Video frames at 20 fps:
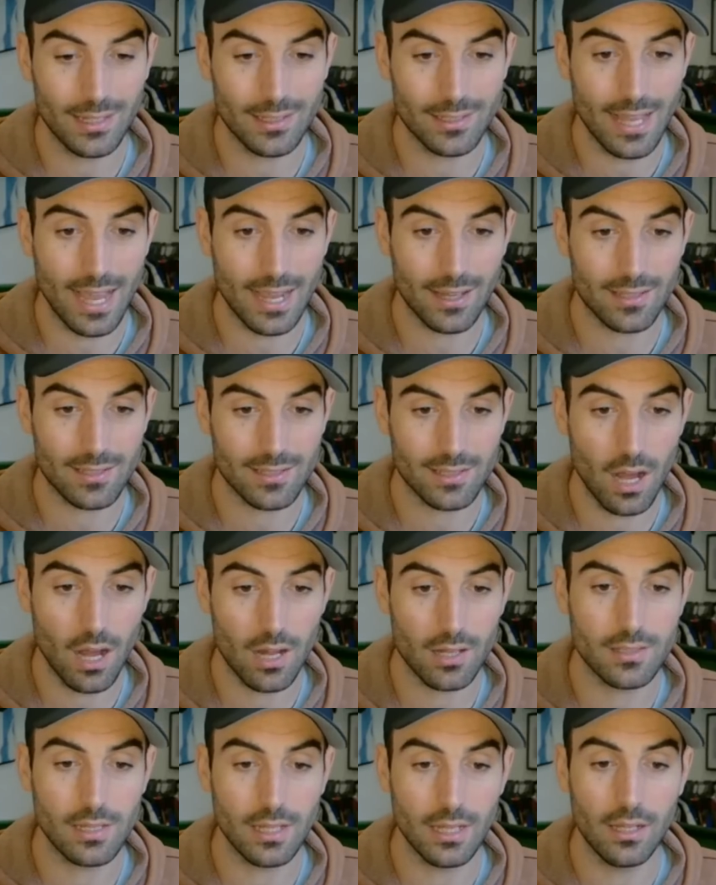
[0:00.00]
Saka
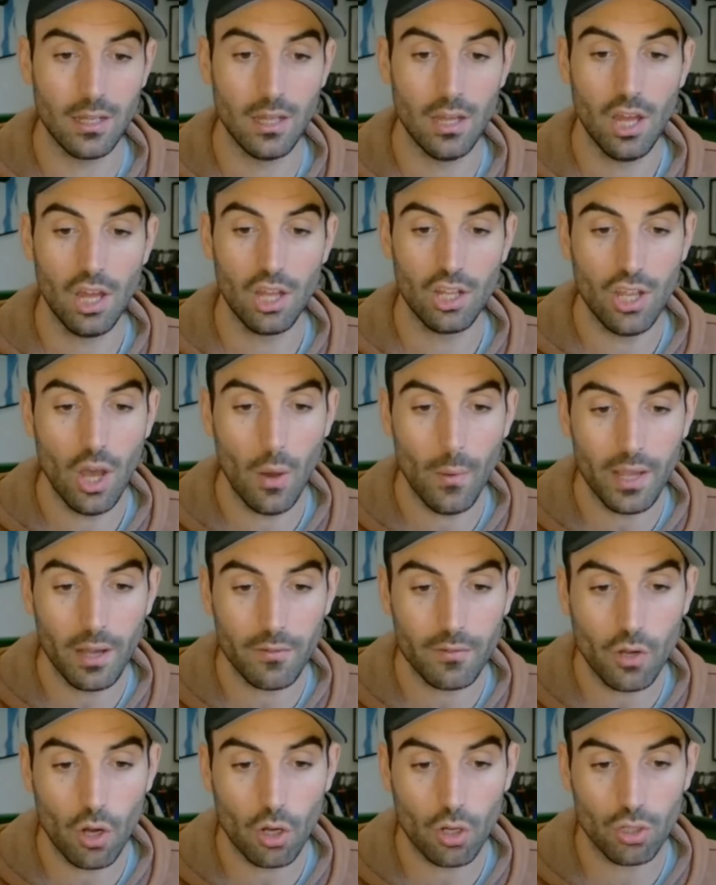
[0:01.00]
starting, knowing
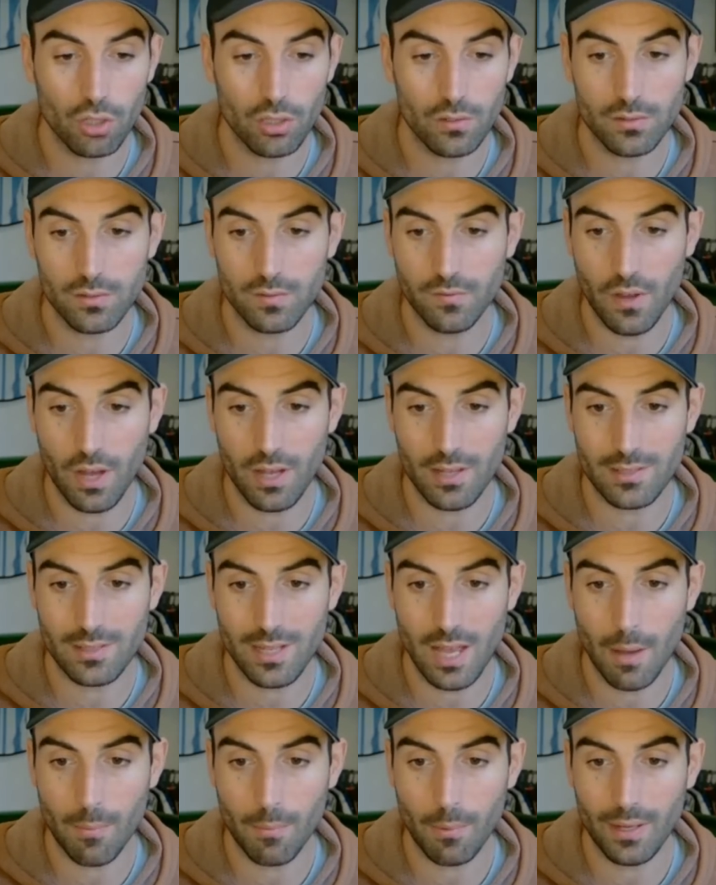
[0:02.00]
I've got a good first
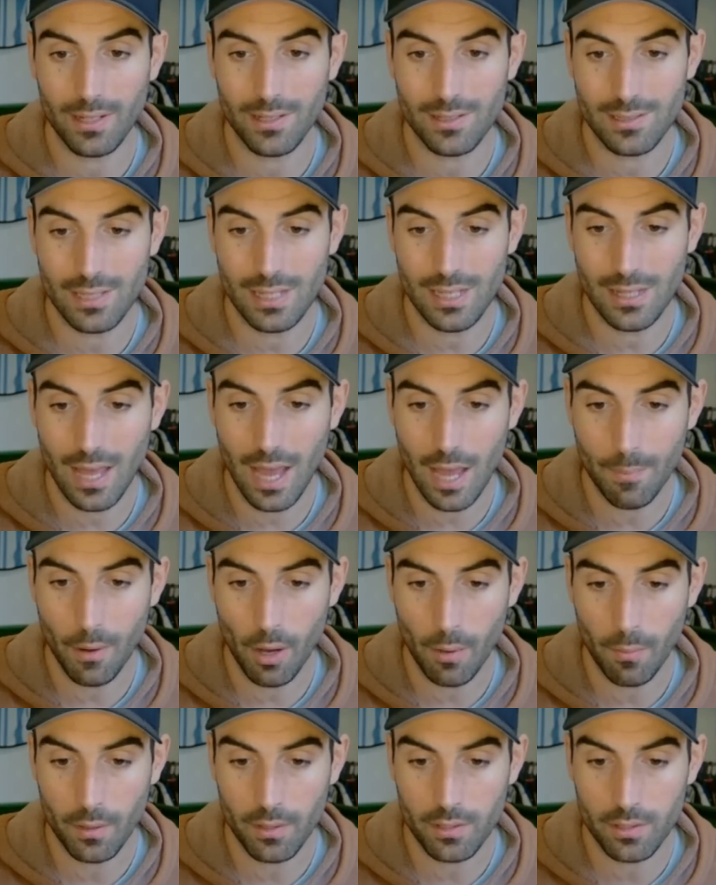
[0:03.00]
sub. We can see there,
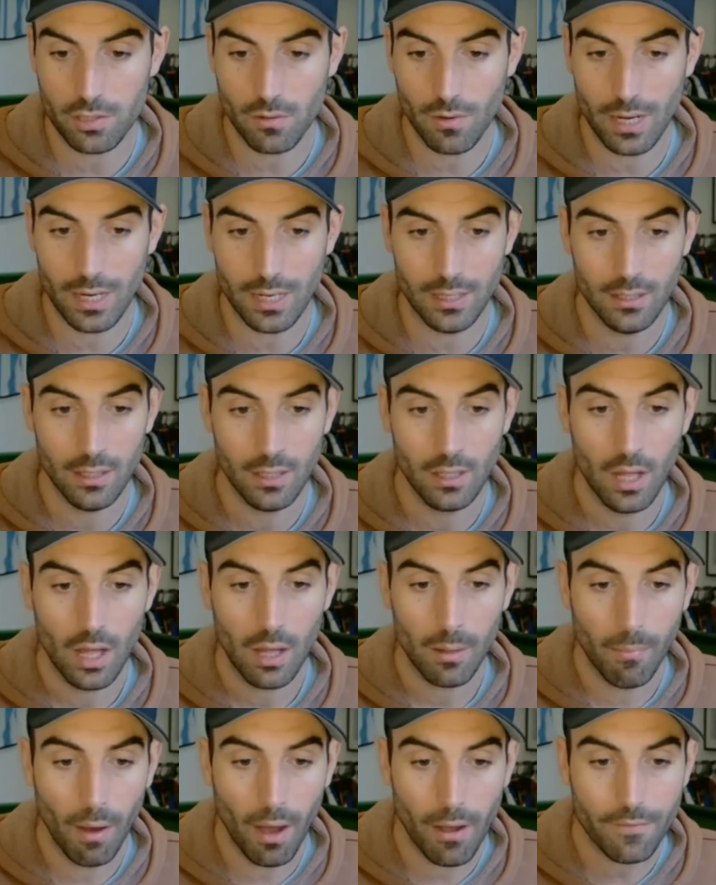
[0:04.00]
bottom of the screen,
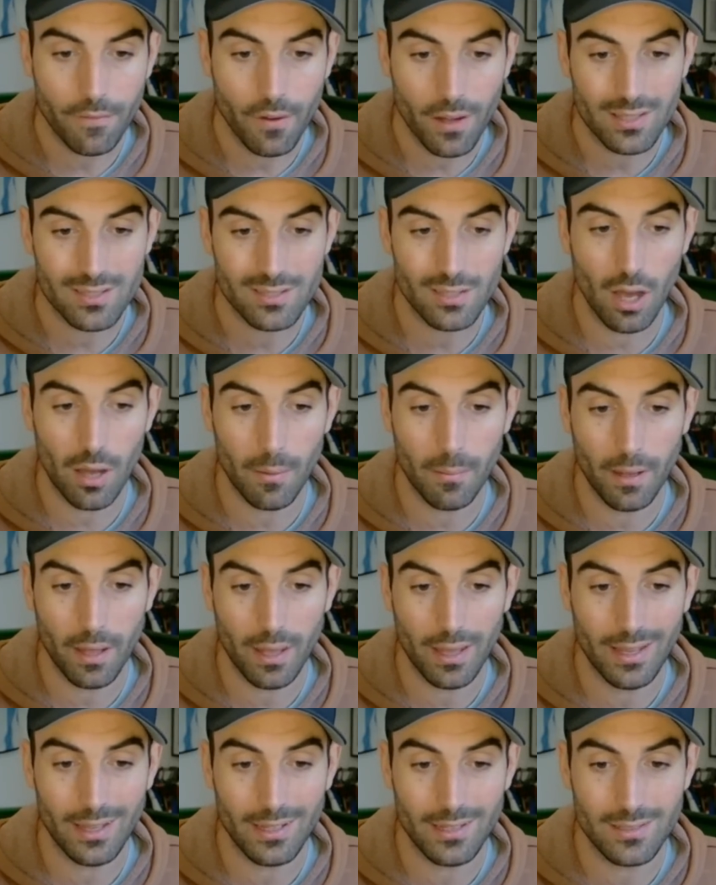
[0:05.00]
my first sub
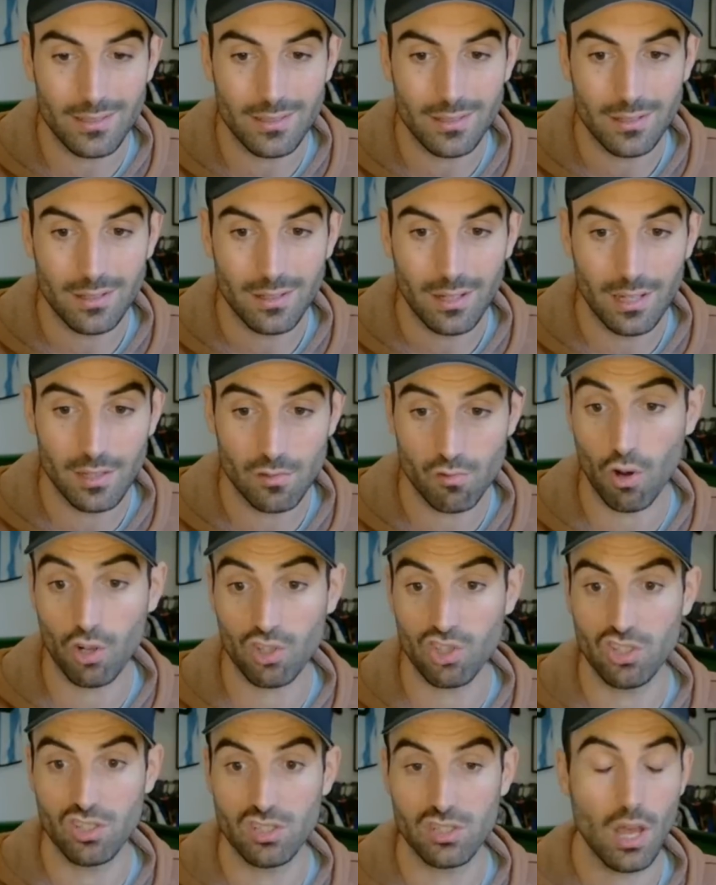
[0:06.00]
is
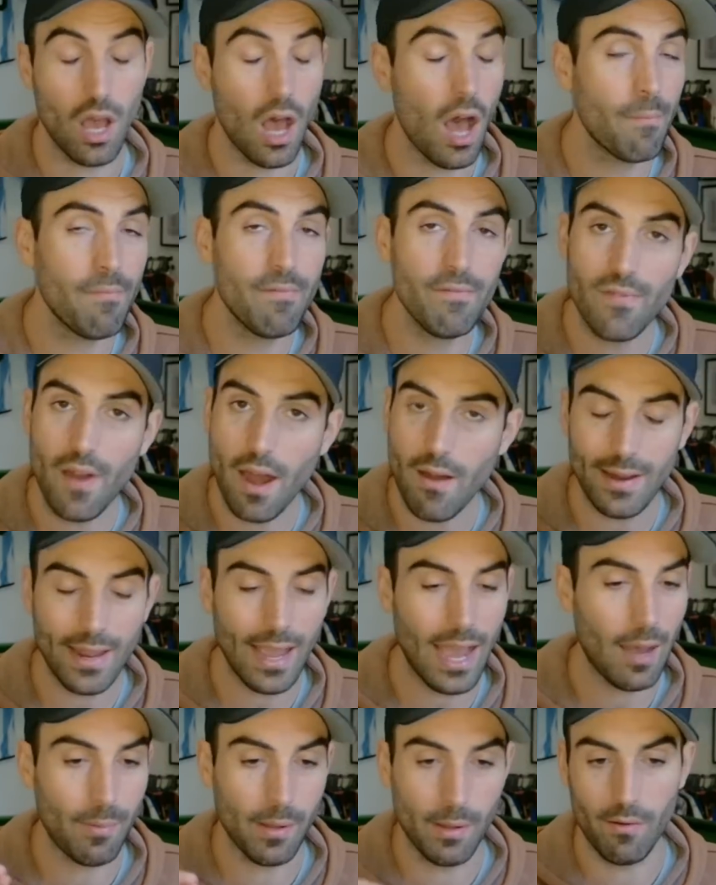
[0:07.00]
Rodgers. I'm very
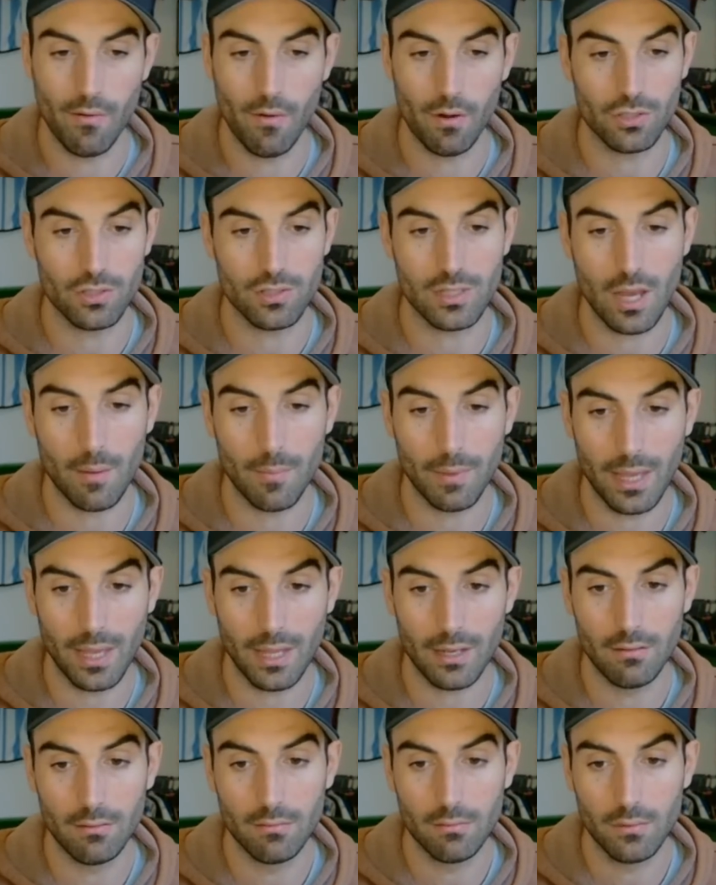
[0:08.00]
happy with Rodgers coming in.